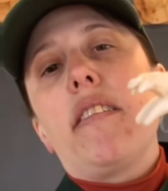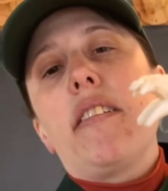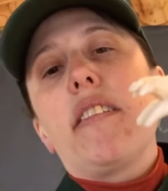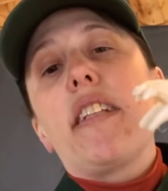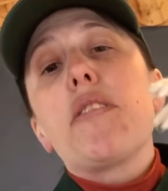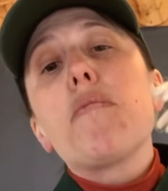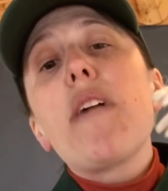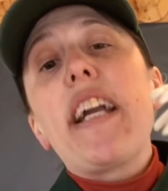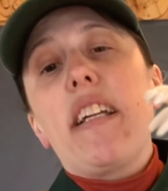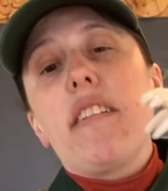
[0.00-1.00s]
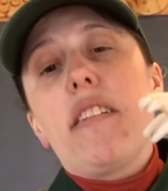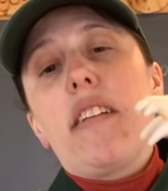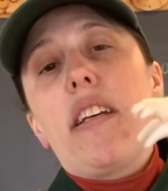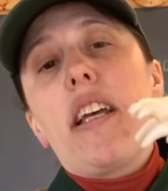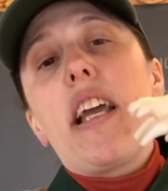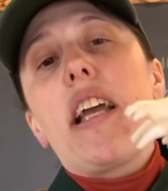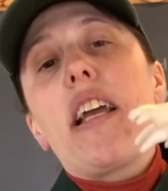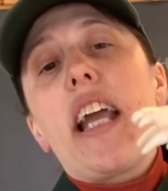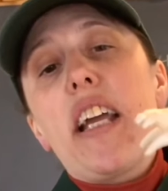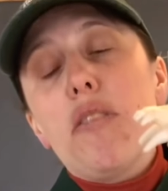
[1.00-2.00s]
That's right,
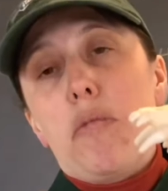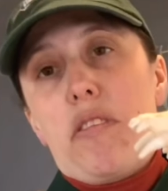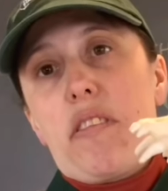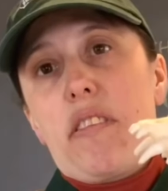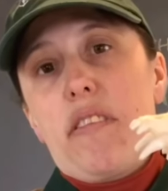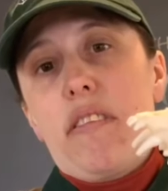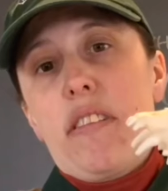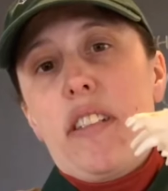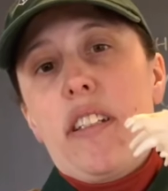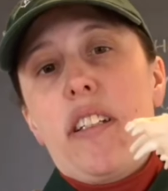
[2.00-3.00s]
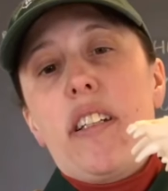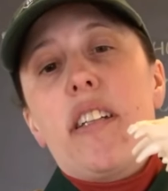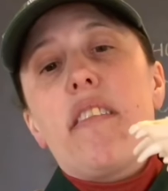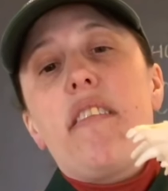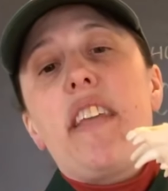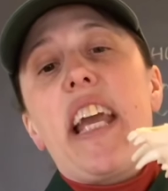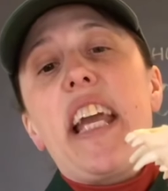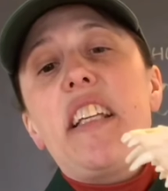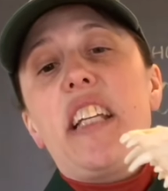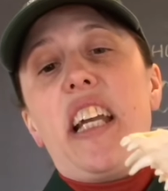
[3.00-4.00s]
animals.
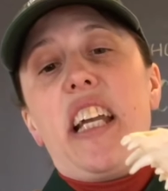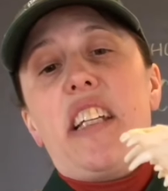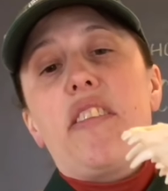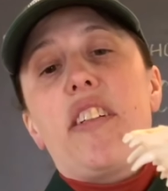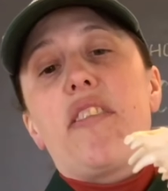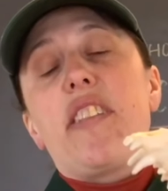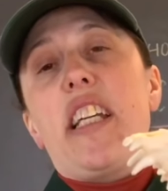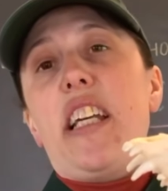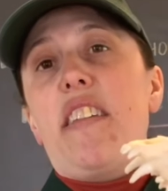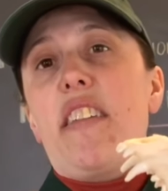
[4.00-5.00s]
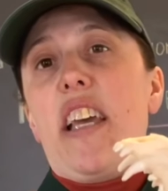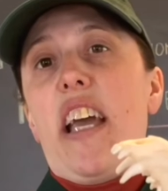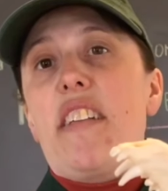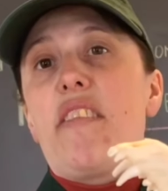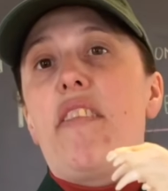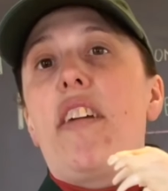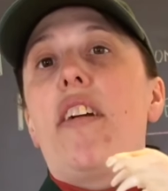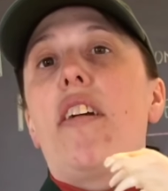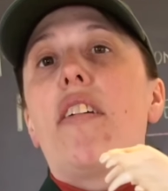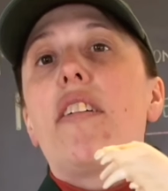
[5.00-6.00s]
They need their teeth as
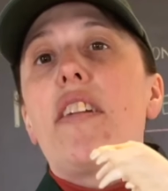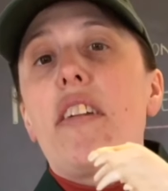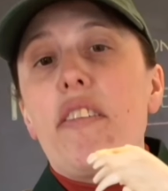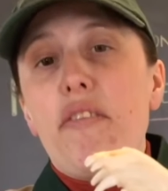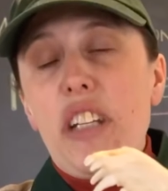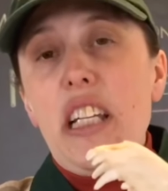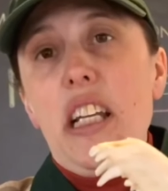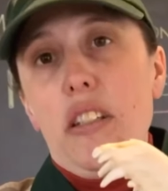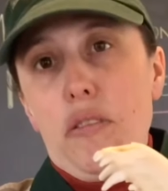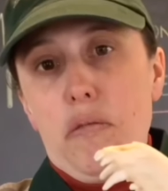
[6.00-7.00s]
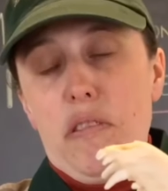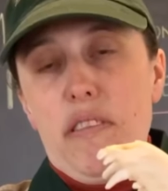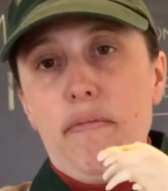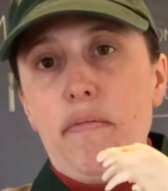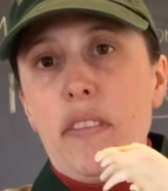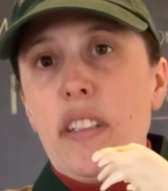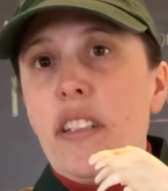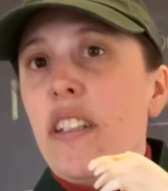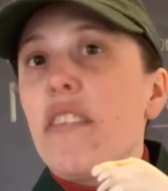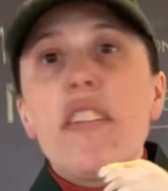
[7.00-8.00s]
their feeding tool.
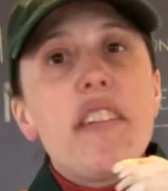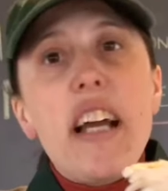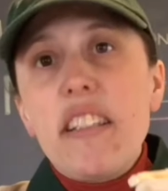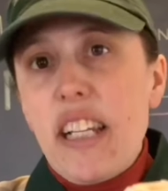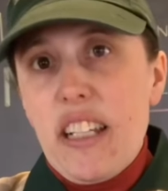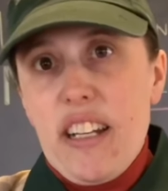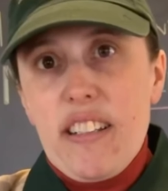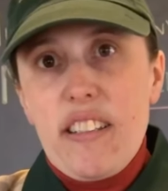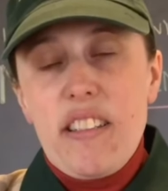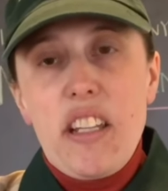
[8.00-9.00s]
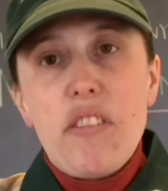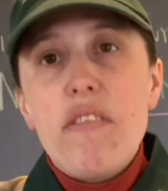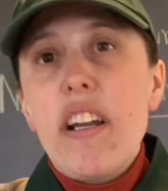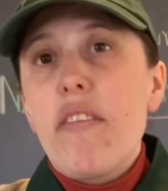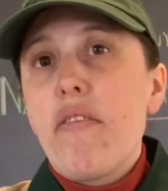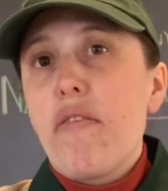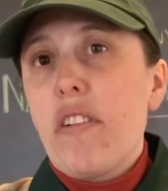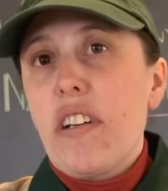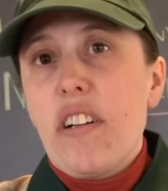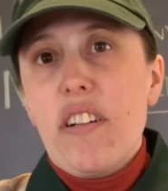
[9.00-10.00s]
They're not like us. They don't have a
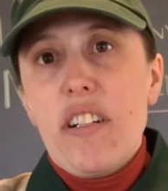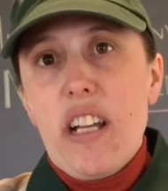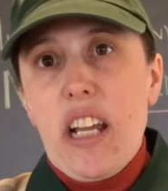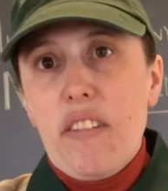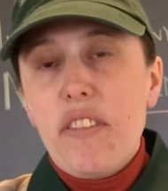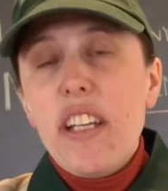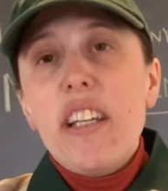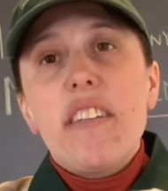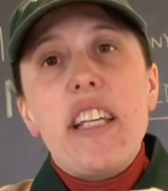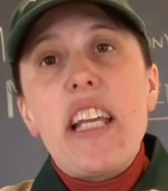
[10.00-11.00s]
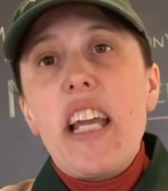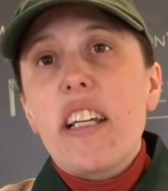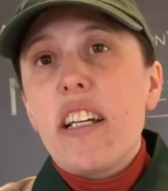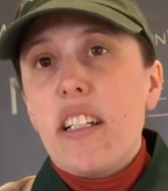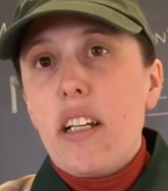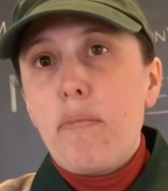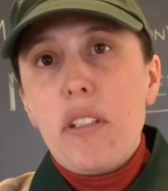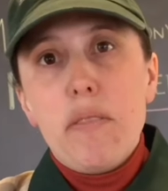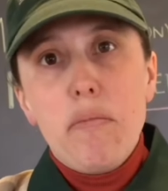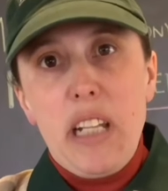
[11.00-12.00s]
fork or a knife. They can't cut up
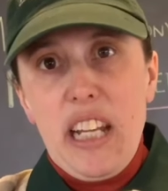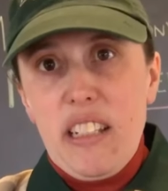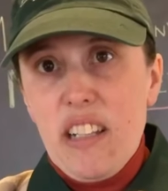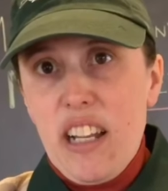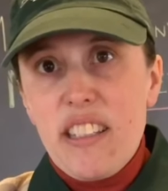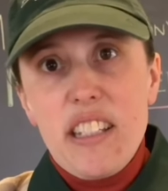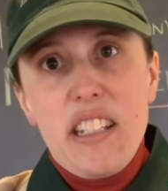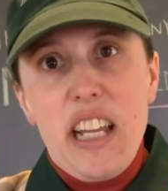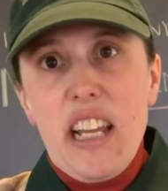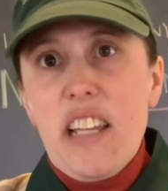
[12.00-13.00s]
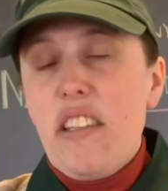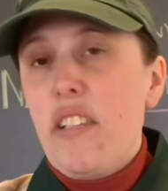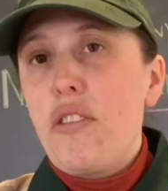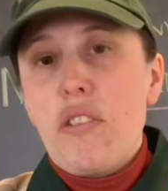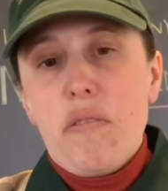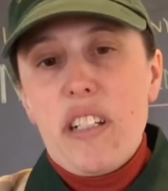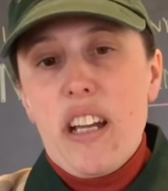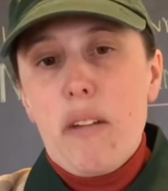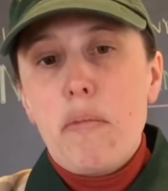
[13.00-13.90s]
their meat nice and neat and then chew it up.